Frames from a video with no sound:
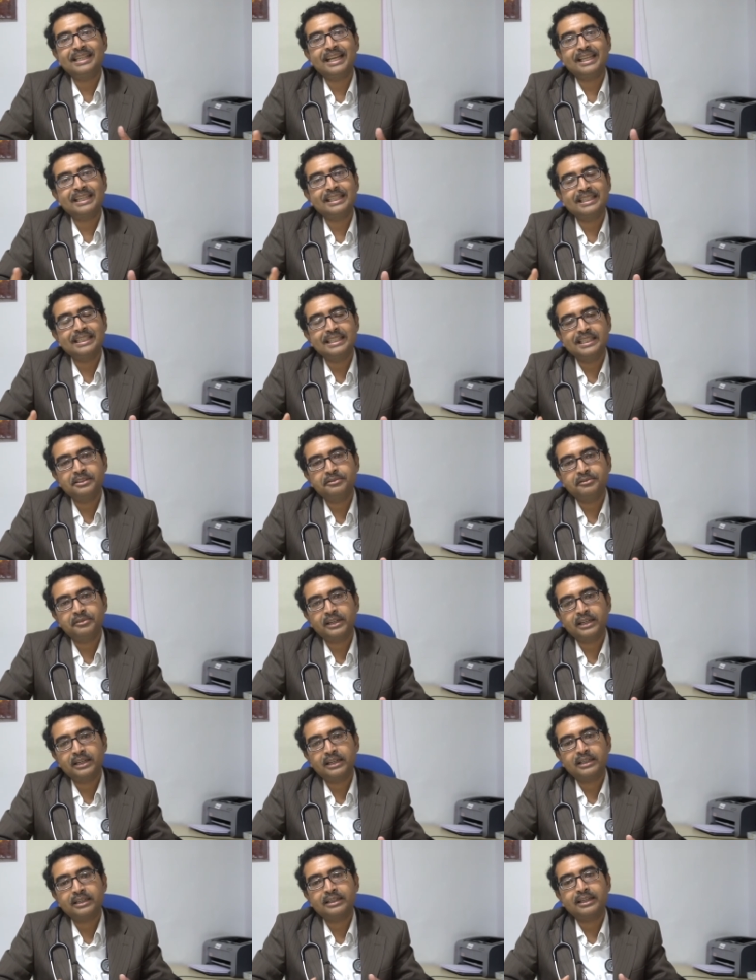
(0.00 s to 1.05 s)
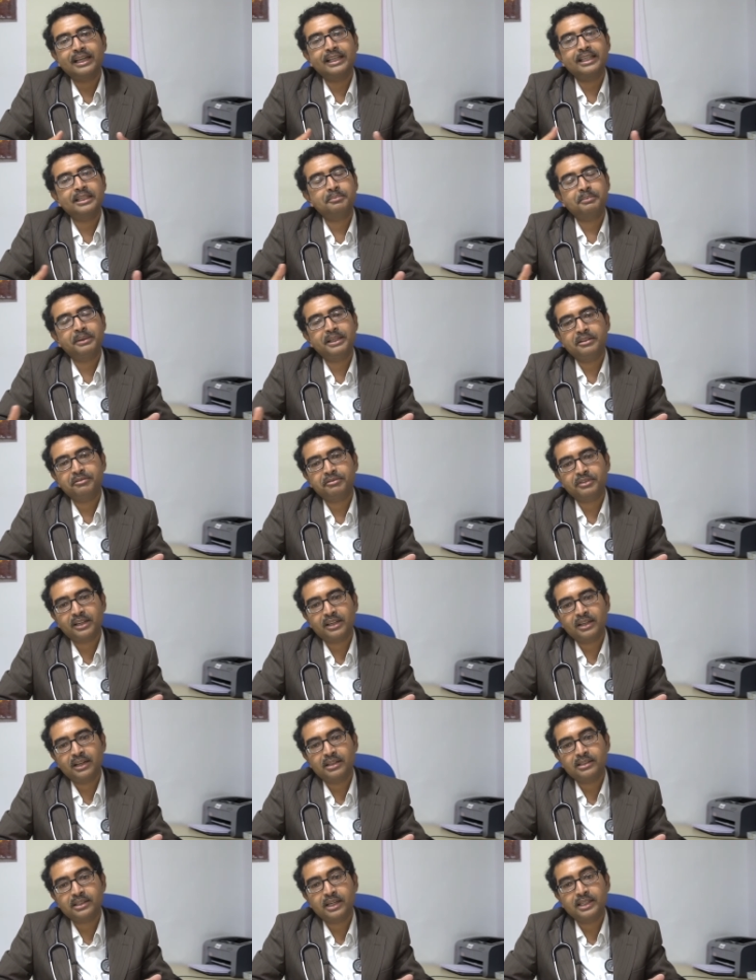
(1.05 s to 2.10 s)
like liver, like
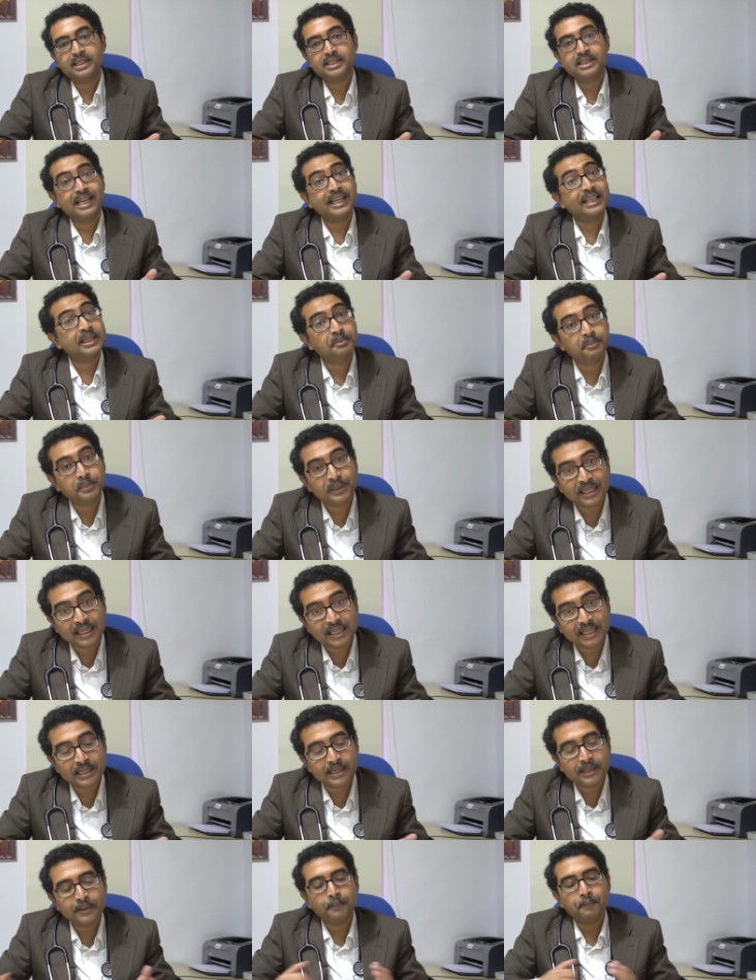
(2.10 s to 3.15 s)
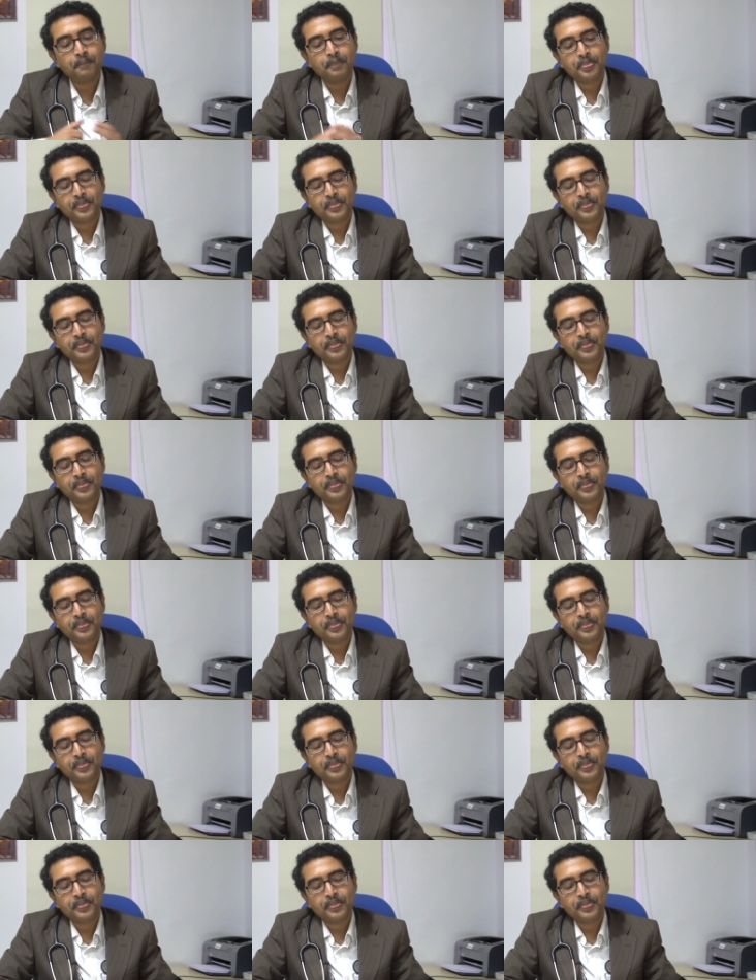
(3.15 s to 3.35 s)
peripheral arteries, like brain,